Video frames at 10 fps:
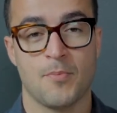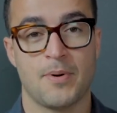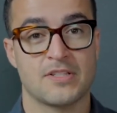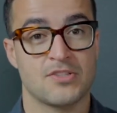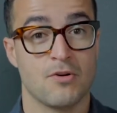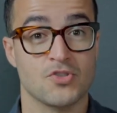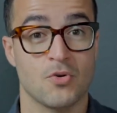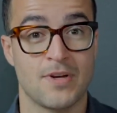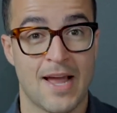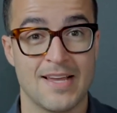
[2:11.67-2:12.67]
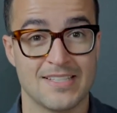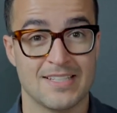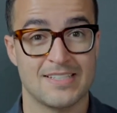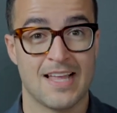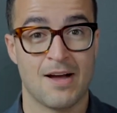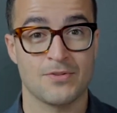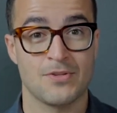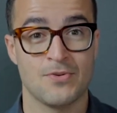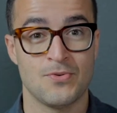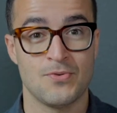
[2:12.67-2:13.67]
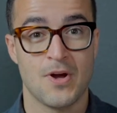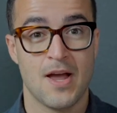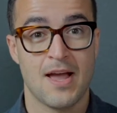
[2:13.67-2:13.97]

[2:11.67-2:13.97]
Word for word: but it's also nice because now you